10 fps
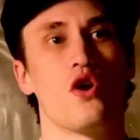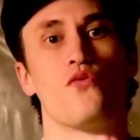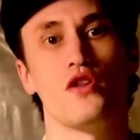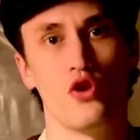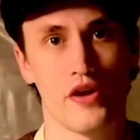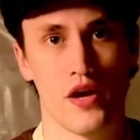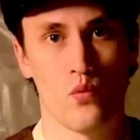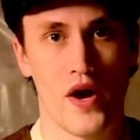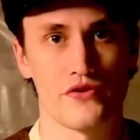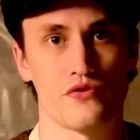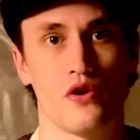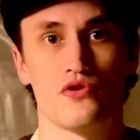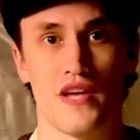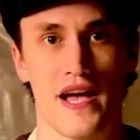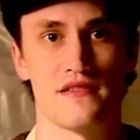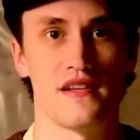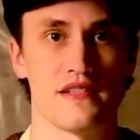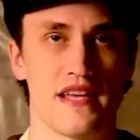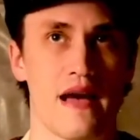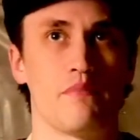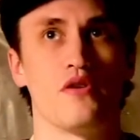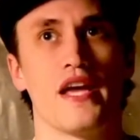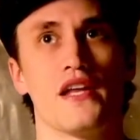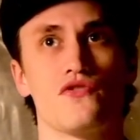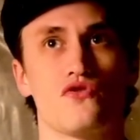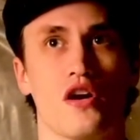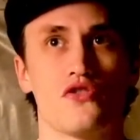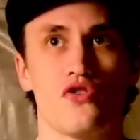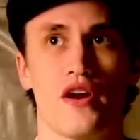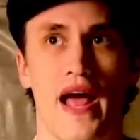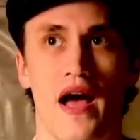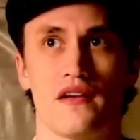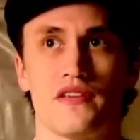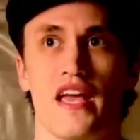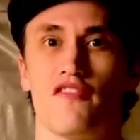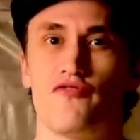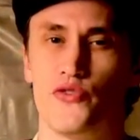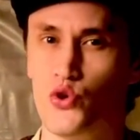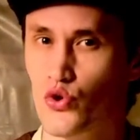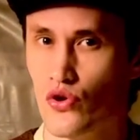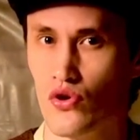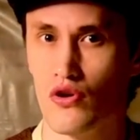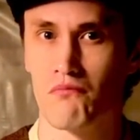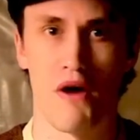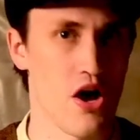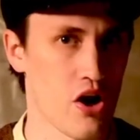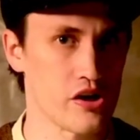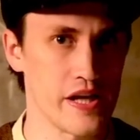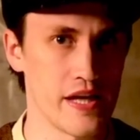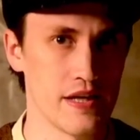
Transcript: if we look at Westeros as an example, it is structured as a feudal monarchy